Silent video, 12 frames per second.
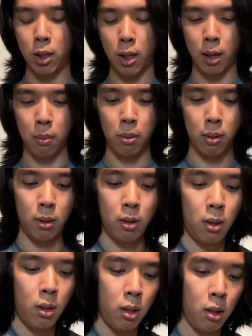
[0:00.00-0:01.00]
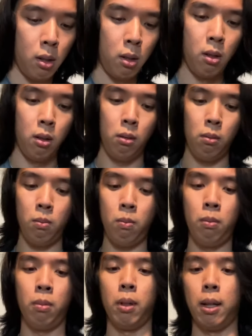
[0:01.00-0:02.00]
type,
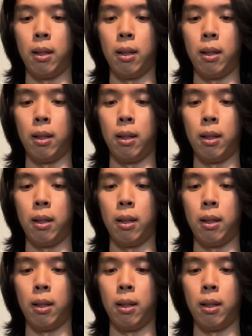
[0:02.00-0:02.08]
and